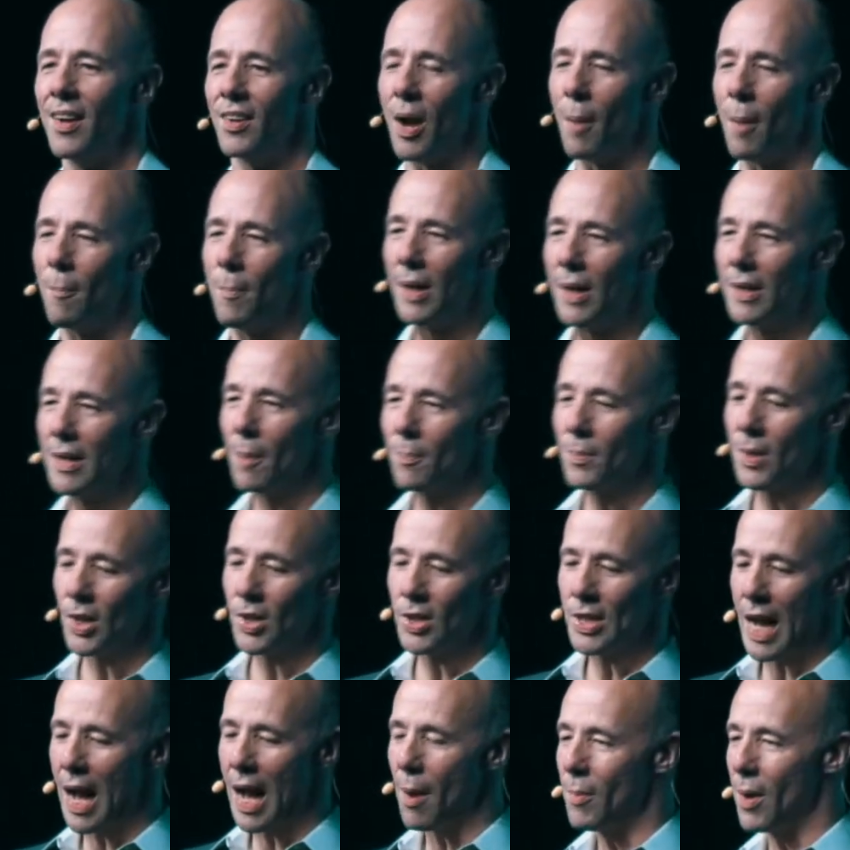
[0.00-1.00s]
So I picked up this
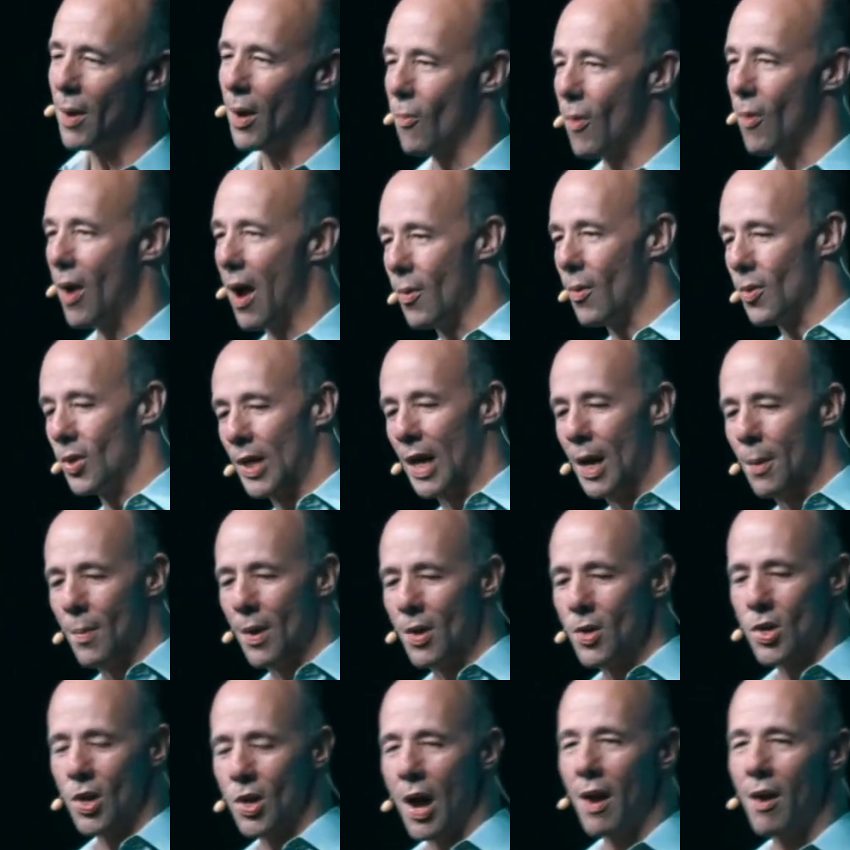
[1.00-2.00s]
tablet where I was
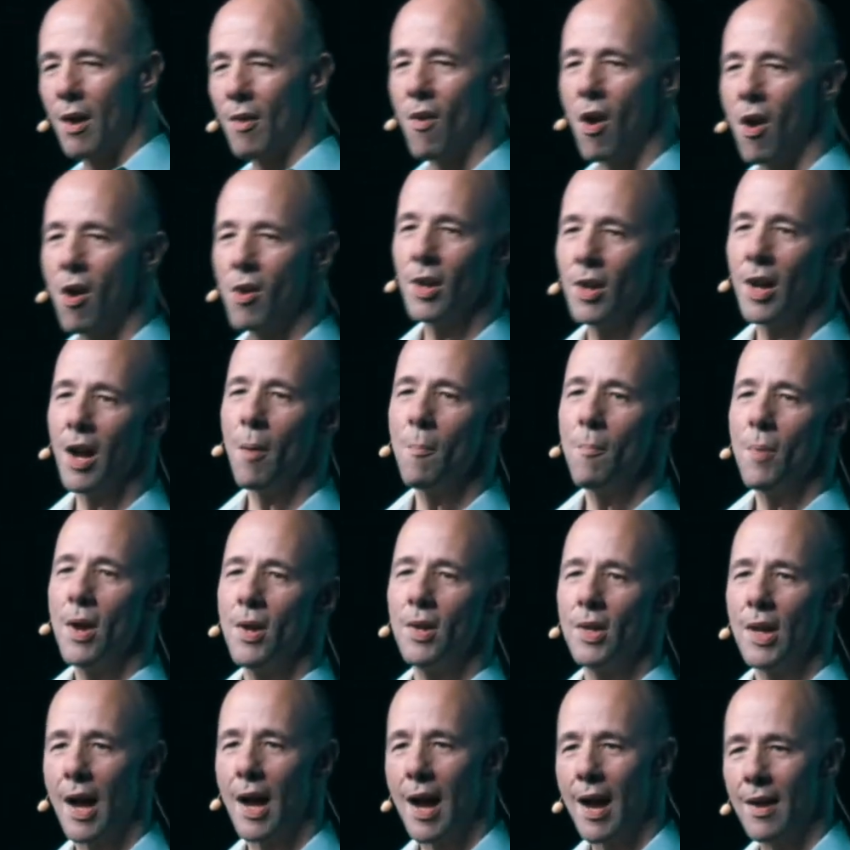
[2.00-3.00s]
keeping track of all the
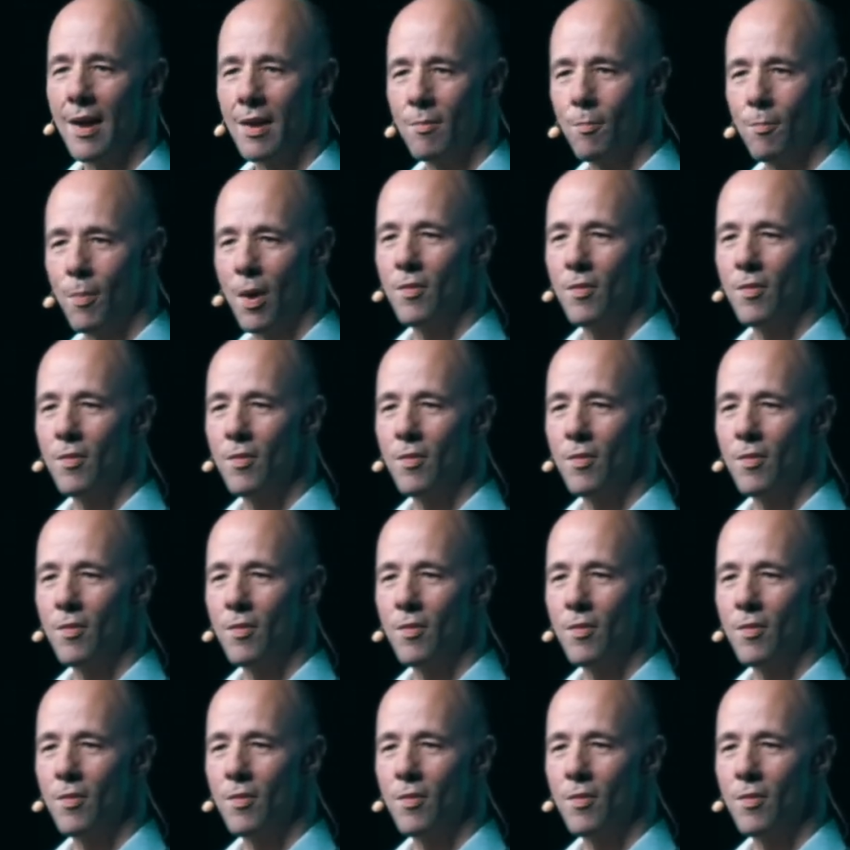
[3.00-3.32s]
companies that I had